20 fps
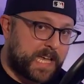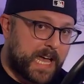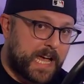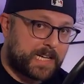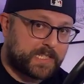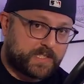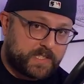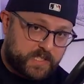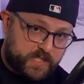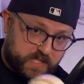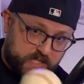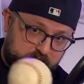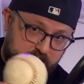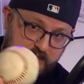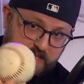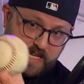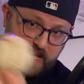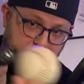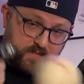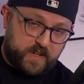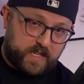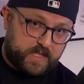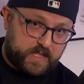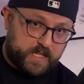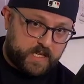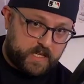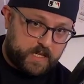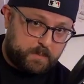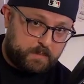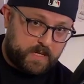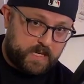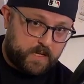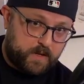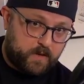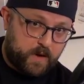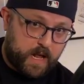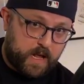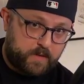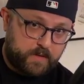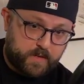axis is definitely going to be a
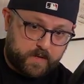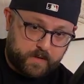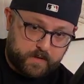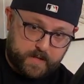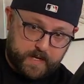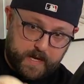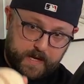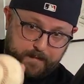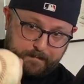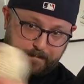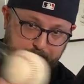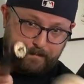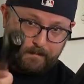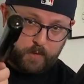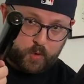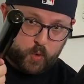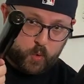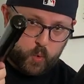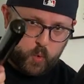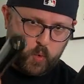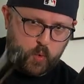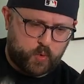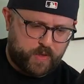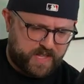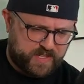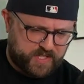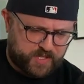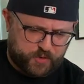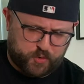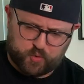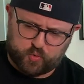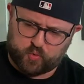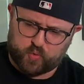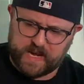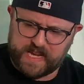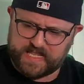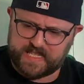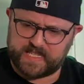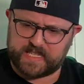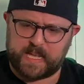grounder, okay? Ooh, that's a
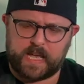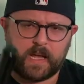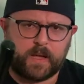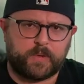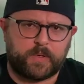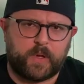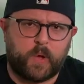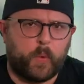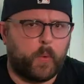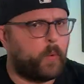great sound